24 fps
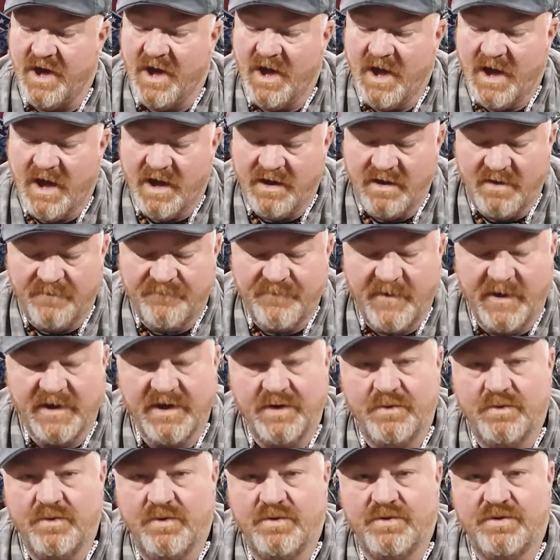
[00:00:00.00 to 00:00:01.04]
And
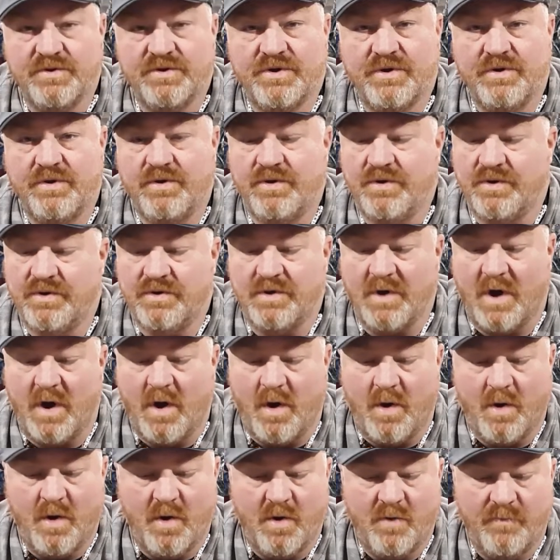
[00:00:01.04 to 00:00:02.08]
the
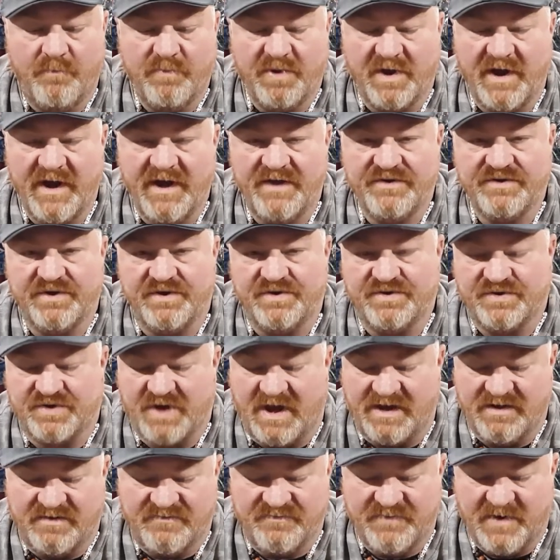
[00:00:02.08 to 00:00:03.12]
whole place, it's
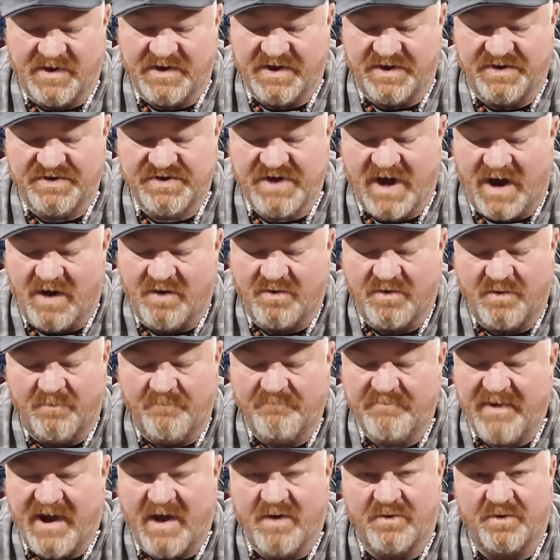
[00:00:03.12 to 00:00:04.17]
like fucking talcum
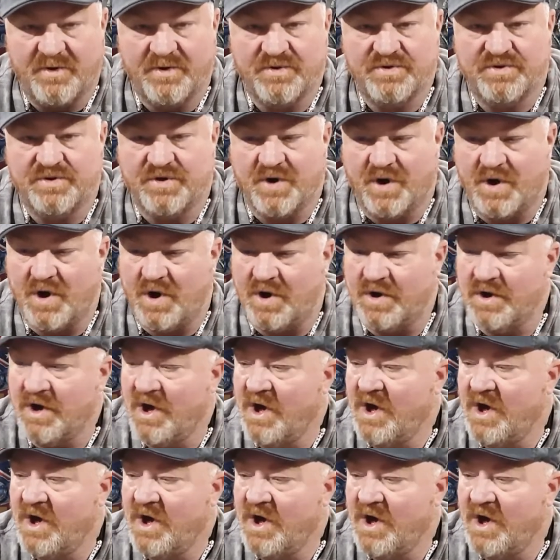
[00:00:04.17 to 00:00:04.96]
powdered dirt.